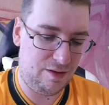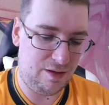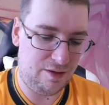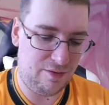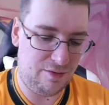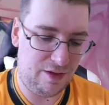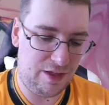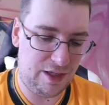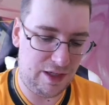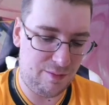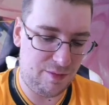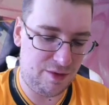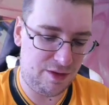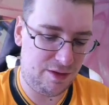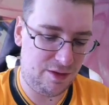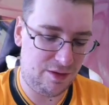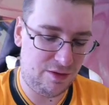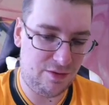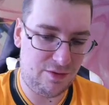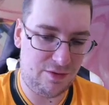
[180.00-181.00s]
Kind of gave
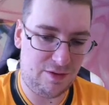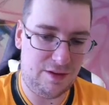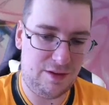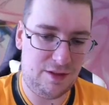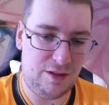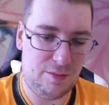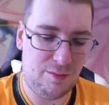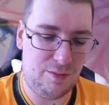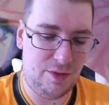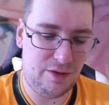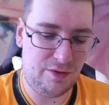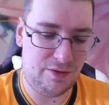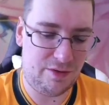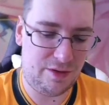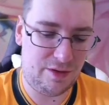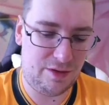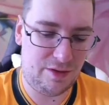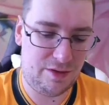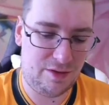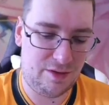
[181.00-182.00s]
myself a little bit of a